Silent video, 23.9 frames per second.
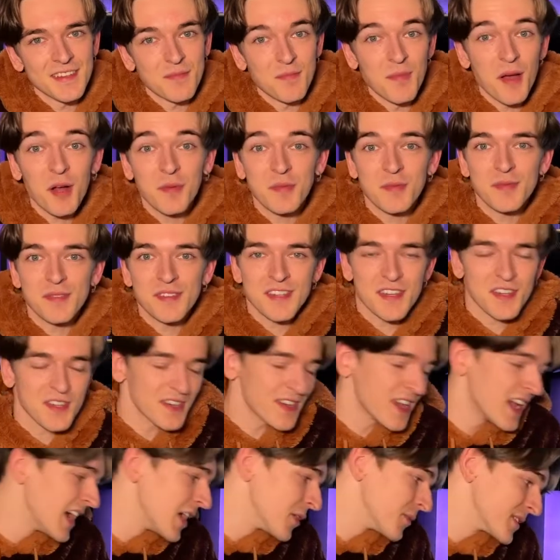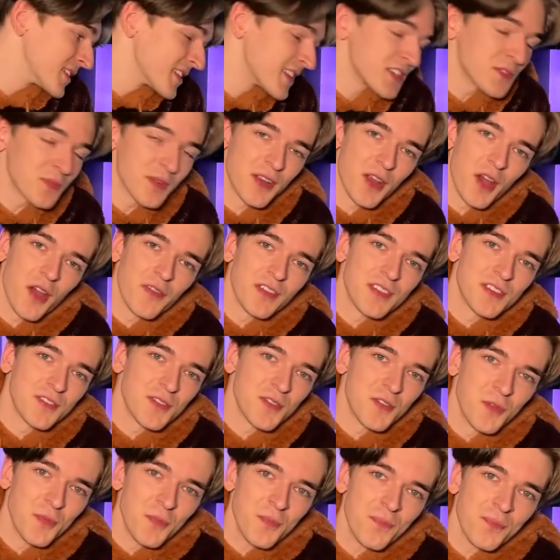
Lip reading: Melbourne musician. We did this one over Zoom,